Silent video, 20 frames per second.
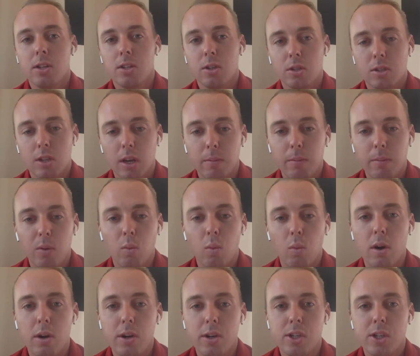So, it's going to be
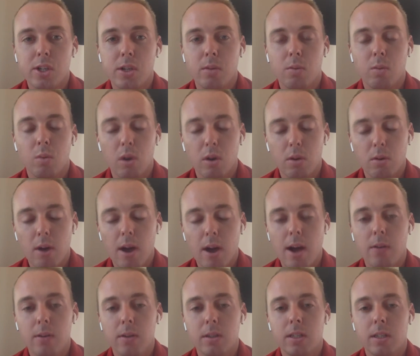one one
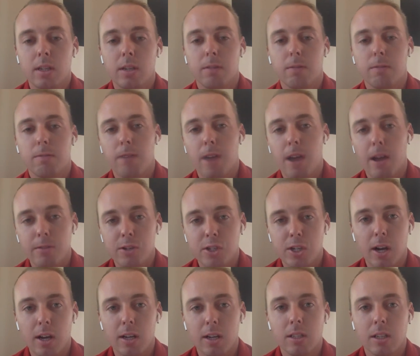round, five
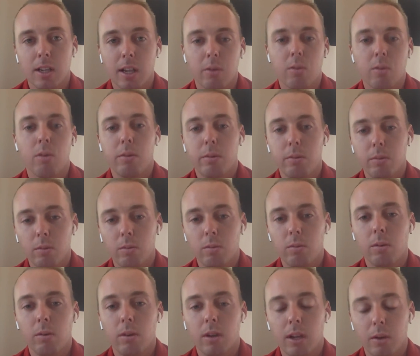shots, like what,
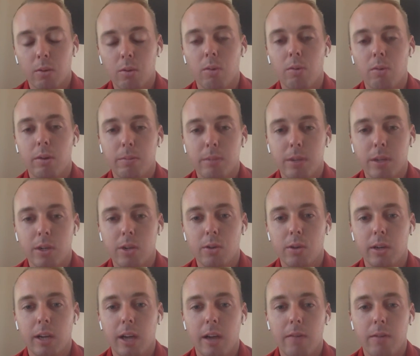we, like what we've been
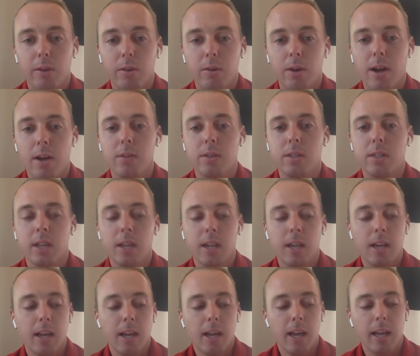doing every round.
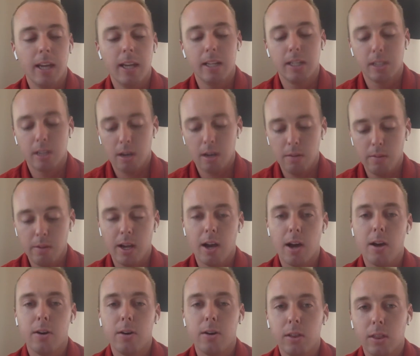And it's going to be
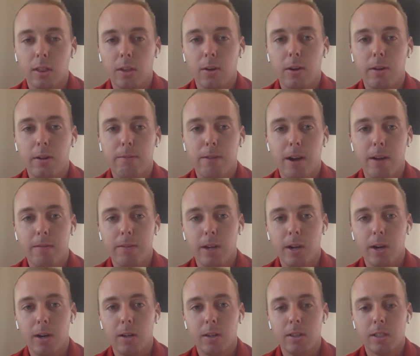135
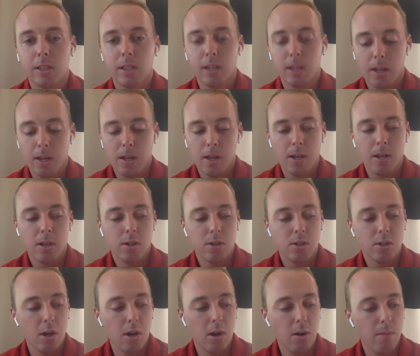yards.
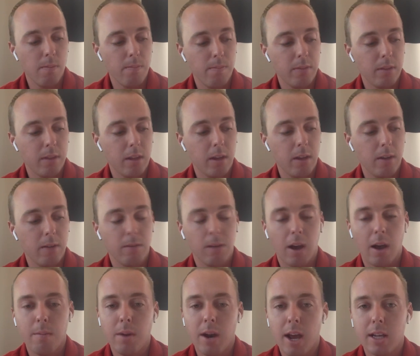So,
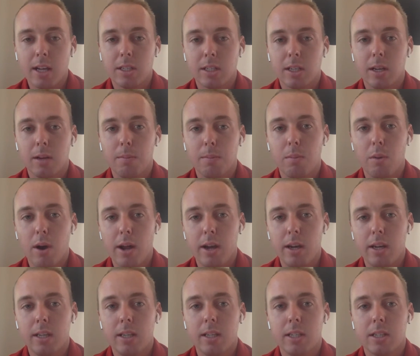I'm going to ask uh,
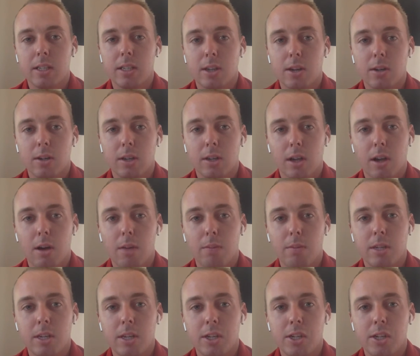Brandon to start the
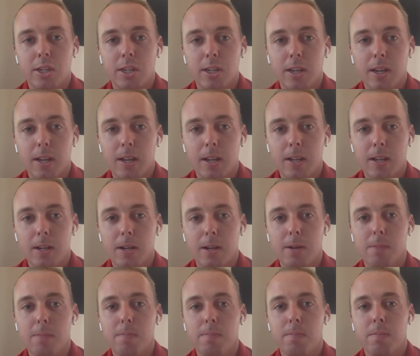competition.
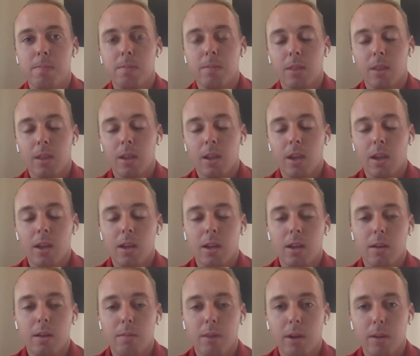Um,
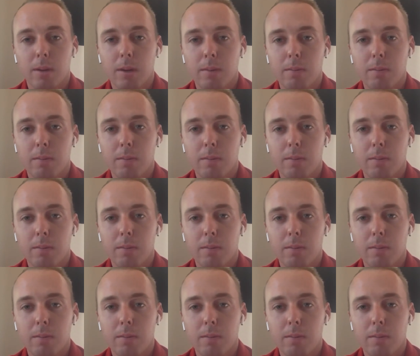by